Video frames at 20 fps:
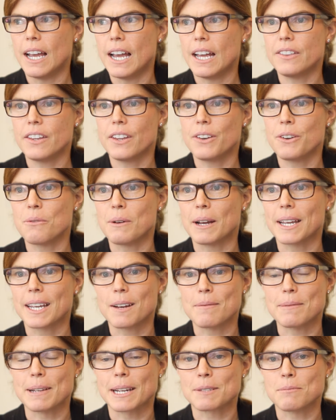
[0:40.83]
and then you wake
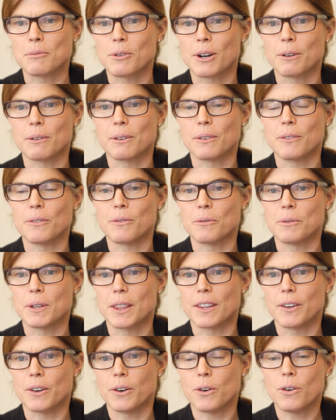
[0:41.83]
up next morning
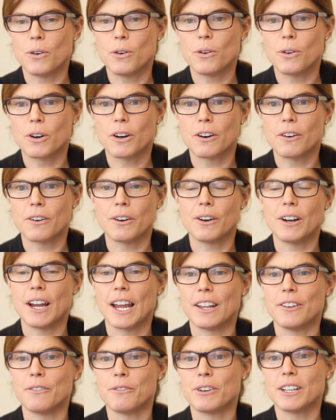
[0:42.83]
with the horror
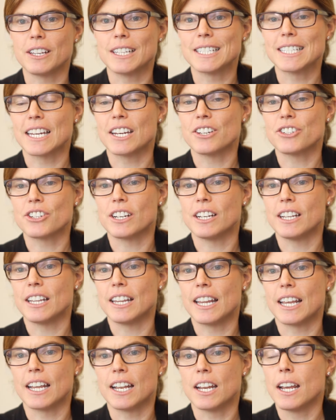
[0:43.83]
and realization
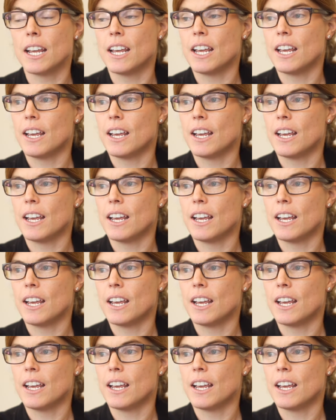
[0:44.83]
that